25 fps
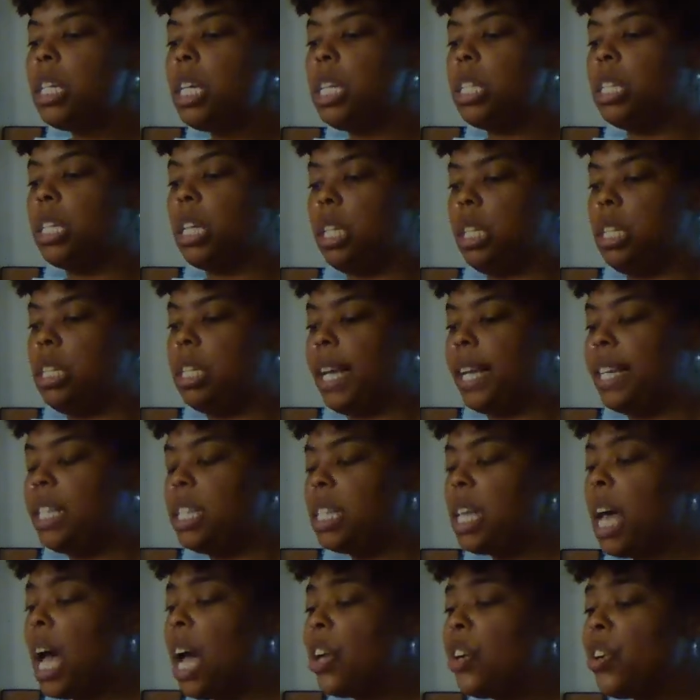It's going to take
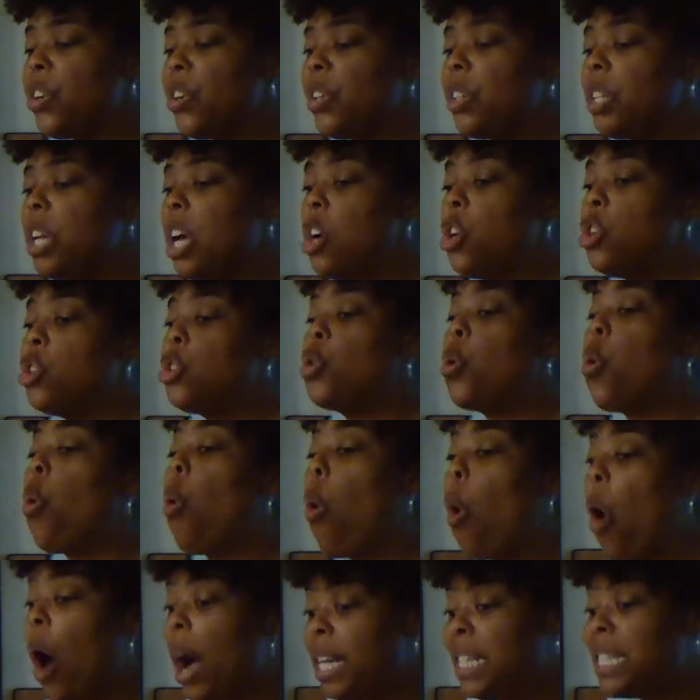Saturn
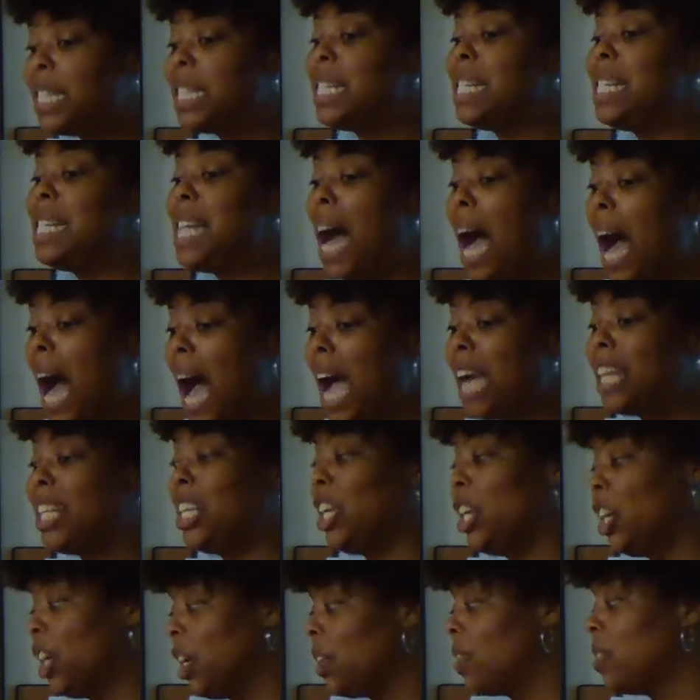29
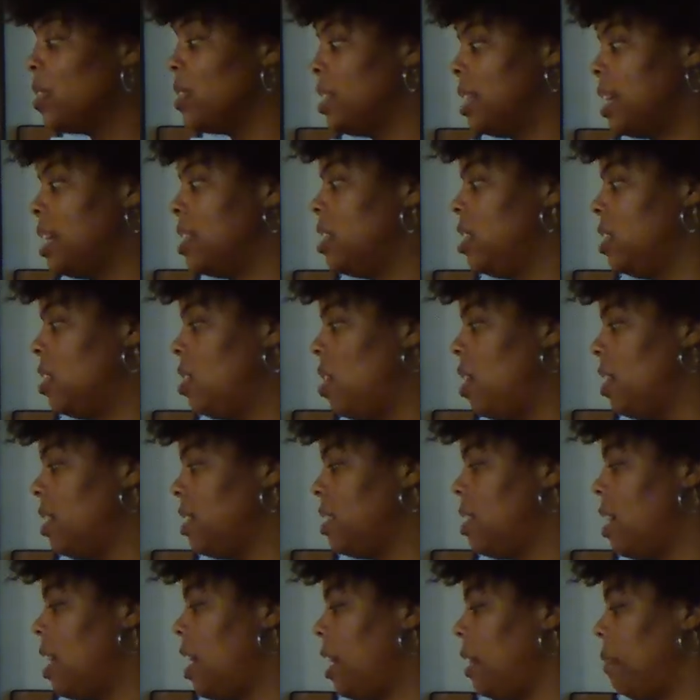years. That's a long
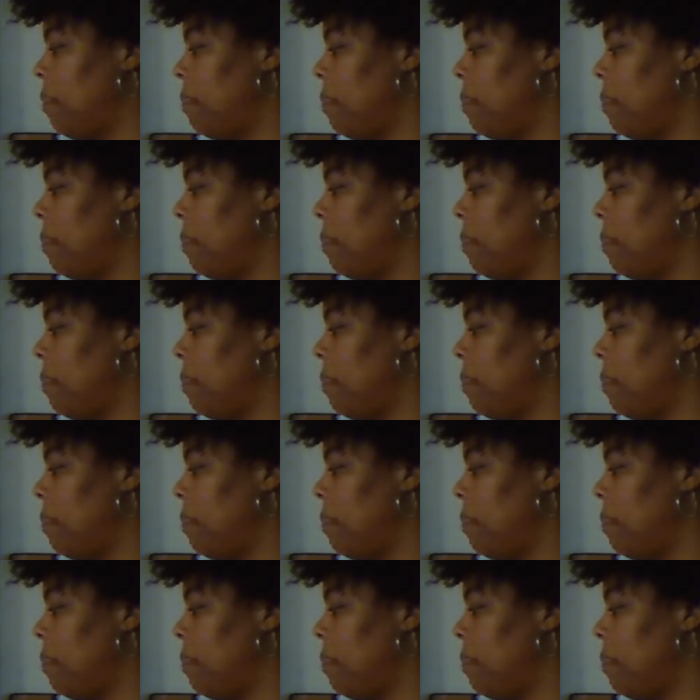time.